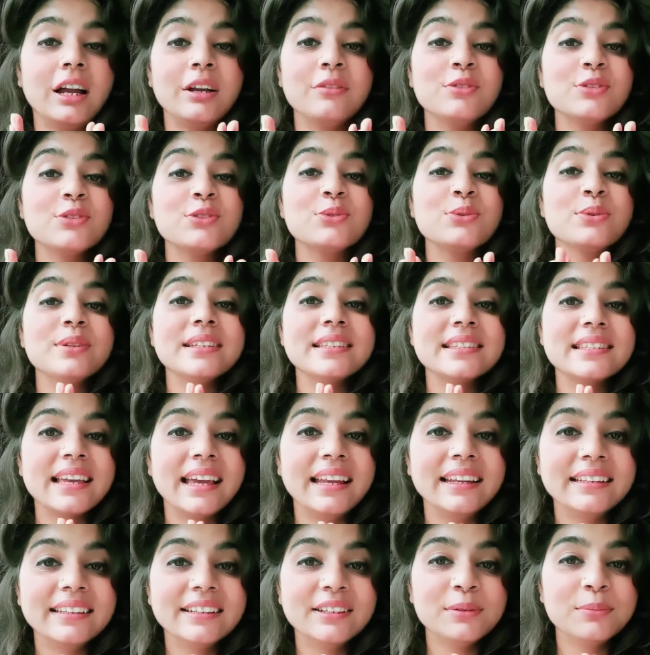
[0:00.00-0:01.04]
I was so
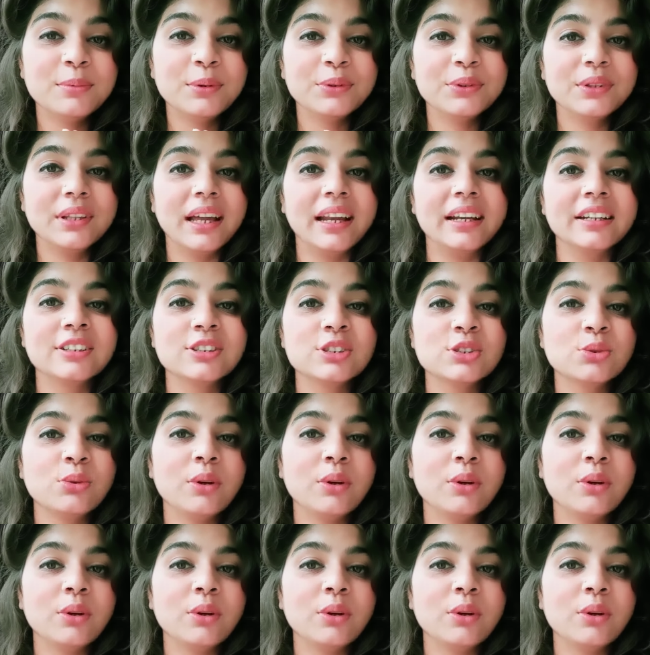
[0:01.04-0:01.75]
excited about that.